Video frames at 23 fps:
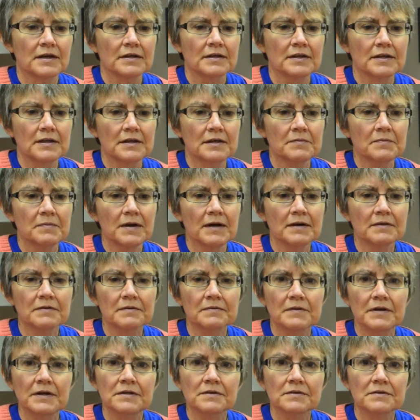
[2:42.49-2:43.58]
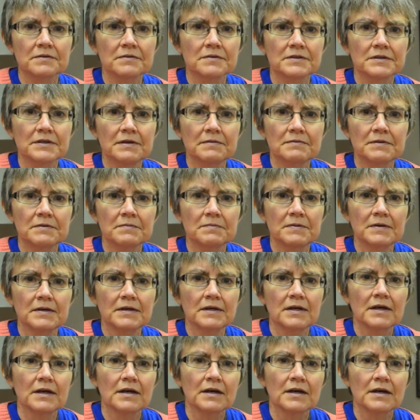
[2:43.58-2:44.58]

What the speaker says: the Power Rangers seemed to be